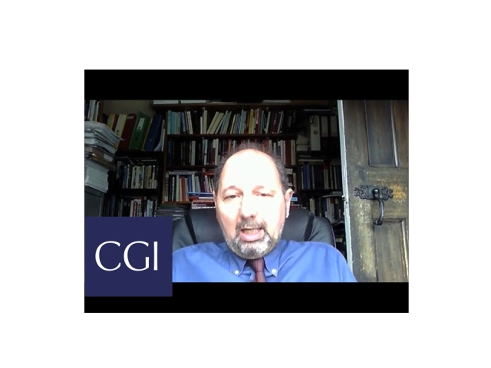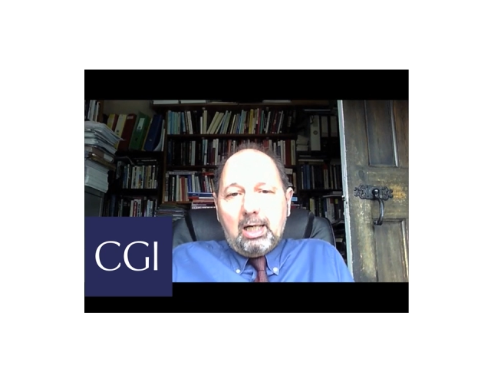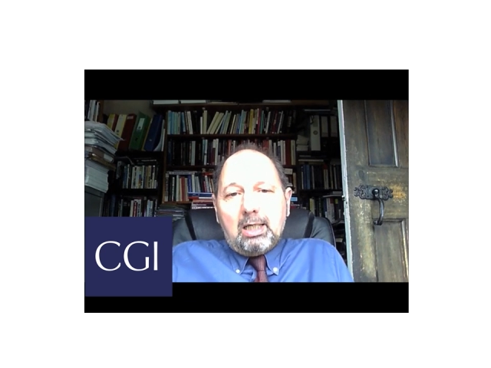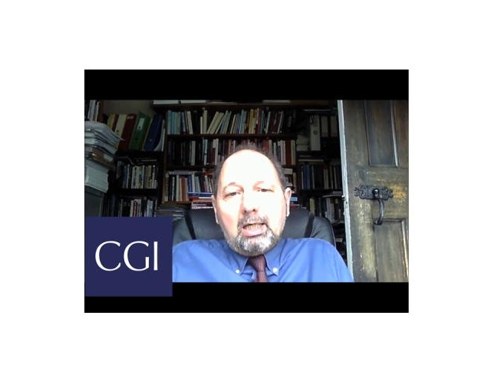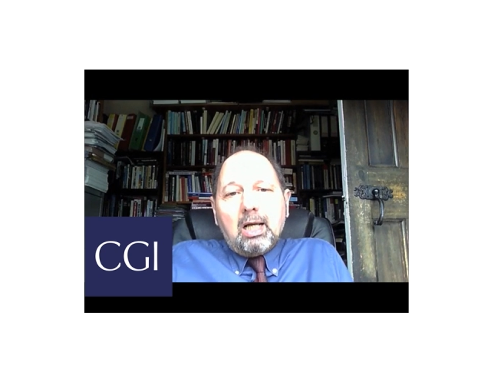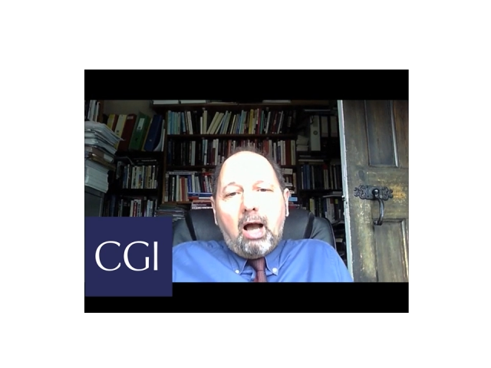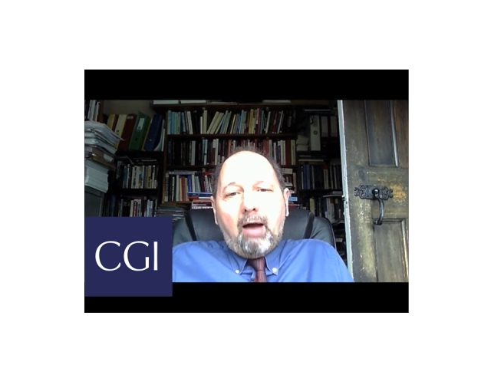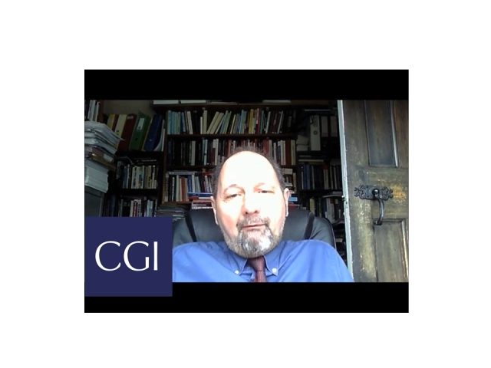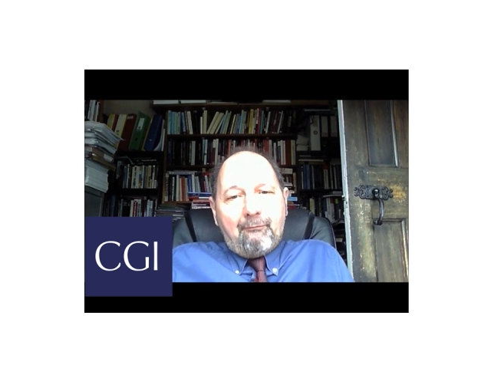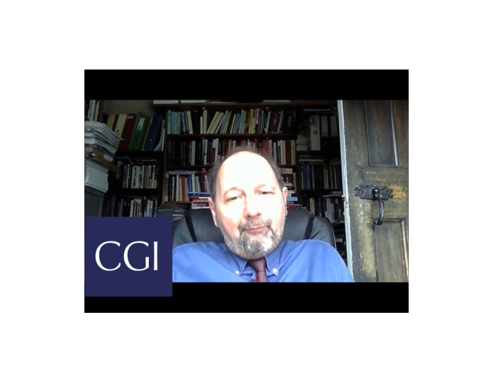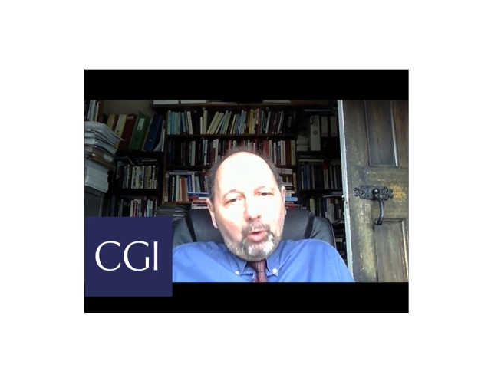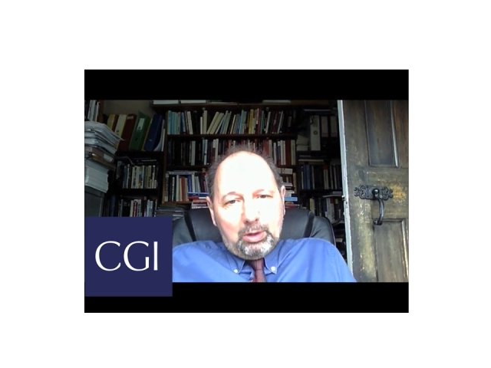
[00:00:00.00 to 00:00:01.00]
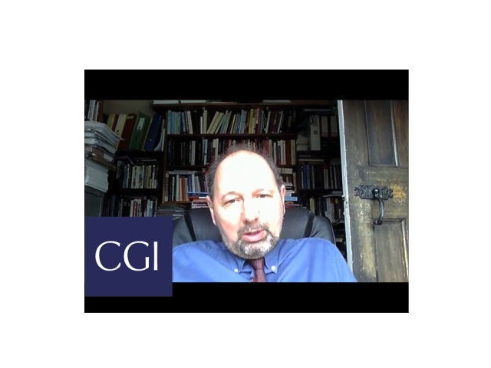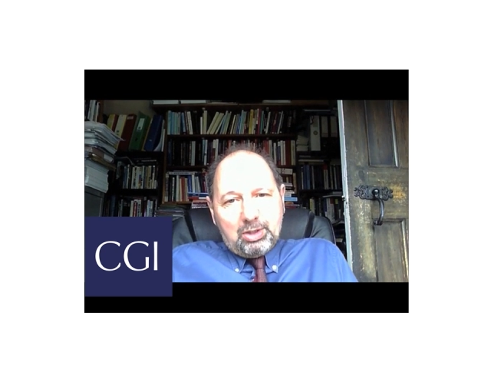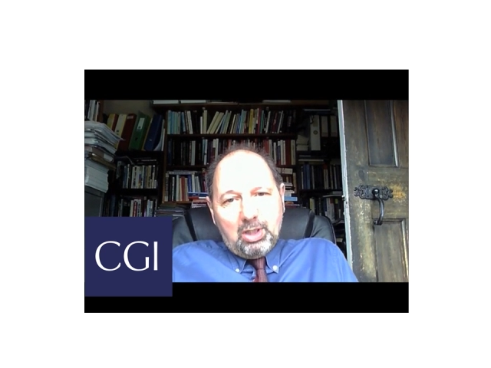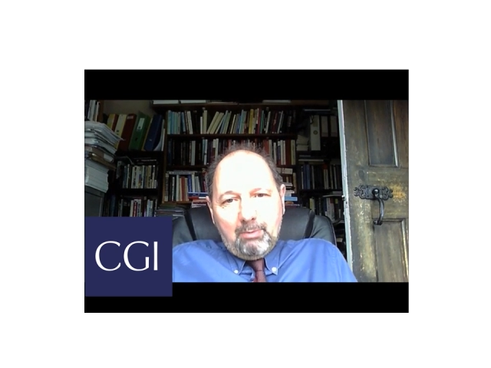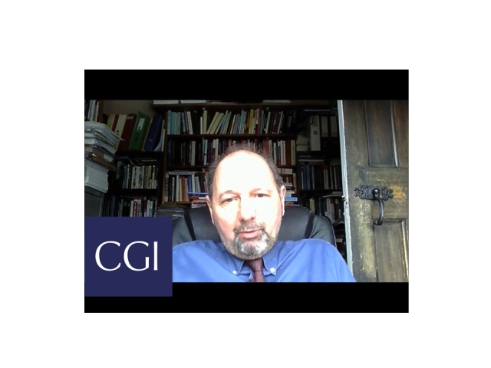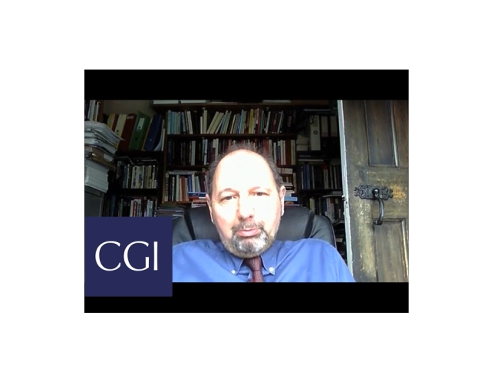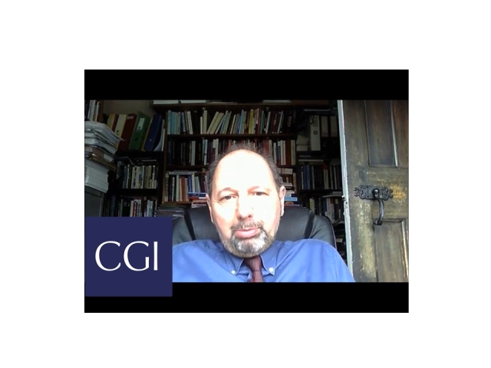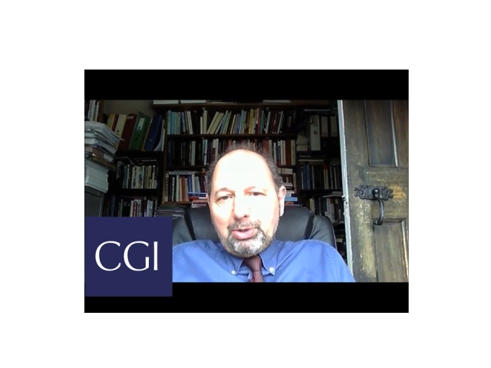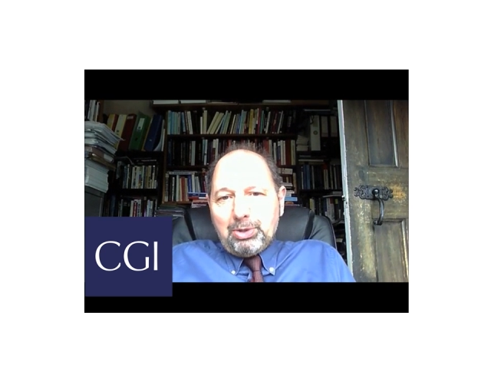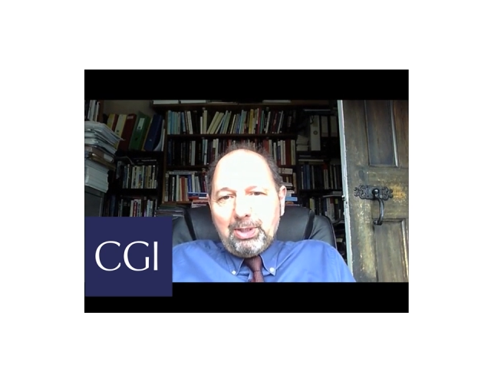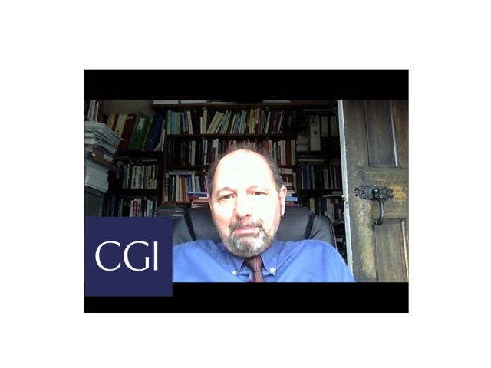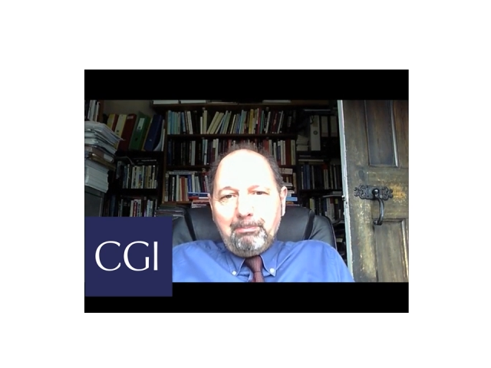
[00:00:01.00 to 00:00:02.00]
A fourth term for
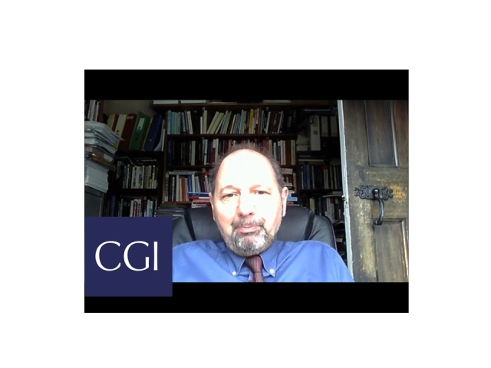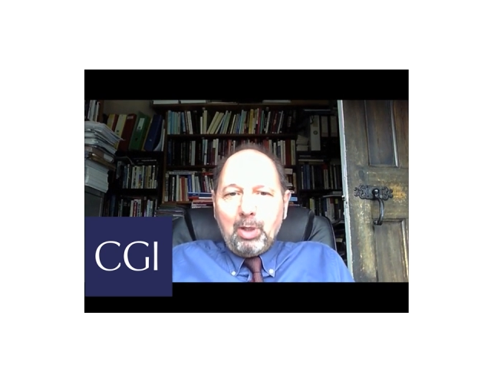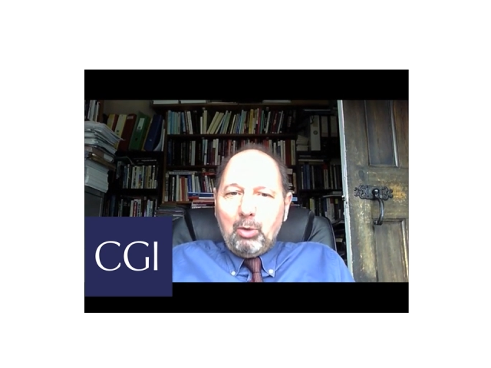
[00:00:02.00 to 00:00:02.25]
Putin?